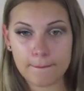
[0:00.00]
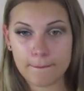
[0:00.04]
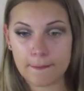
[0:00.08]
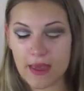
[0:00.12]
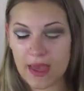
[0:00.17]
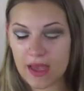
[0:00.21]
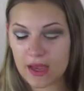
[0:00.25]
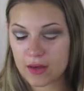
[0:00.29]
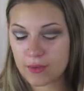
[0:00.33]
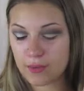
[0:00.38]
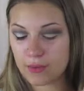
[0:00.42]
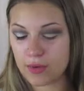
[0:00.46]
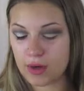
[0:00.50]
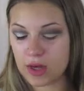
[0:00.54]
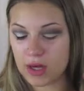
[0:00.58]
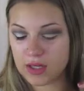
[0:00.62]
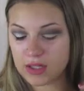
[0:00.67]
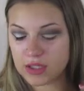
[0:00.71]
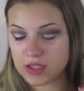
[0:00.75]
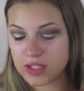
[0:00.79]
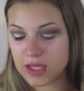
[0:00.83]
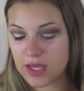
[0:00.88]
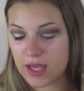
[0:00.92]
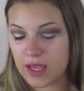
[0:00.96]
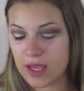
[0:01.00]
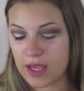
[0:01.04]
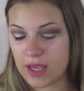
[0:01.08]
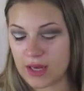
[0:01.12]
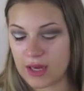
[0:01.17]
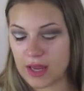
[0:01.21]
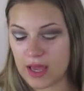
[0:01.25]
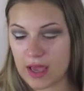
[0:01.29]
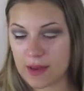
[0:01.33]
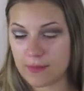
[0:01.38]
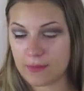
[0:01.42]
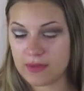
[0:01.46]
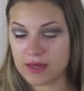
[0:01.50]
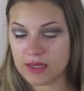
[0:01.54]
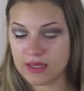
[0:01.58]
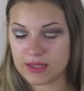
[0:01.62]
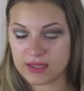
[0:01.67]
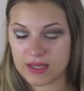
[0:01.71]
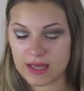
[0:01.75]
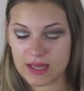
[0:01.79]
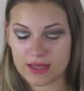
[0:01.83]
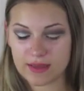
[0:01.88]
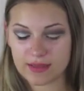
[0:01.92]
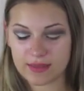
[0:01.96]
matte brush and I'm going
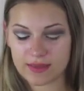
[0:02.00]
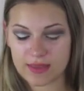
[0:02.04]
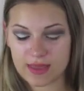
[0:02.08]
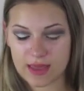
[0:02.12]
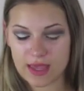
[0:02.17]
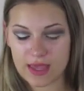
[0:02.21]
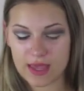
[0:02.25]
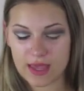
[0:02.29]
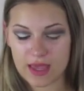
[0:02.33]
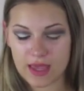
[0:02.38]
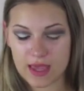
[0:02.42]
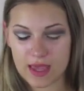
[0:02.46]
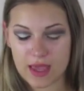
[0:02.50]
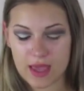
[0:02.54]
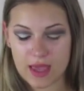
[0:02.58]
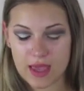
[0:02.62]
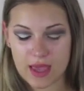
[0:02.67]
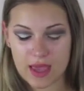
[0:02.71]
to take the